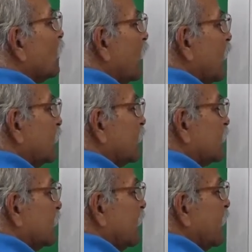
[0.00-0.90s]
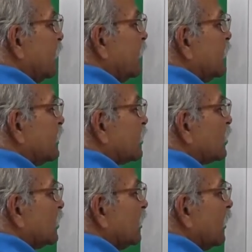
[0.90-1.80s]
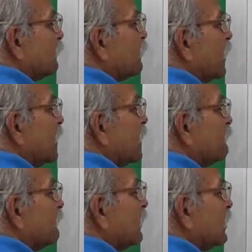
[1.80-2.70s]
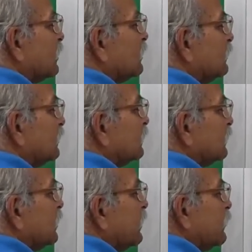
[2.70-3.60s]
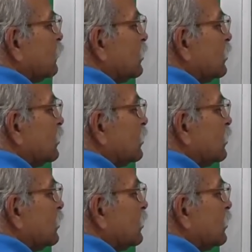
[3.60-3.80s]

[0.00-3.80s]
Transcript: and this a is f by m into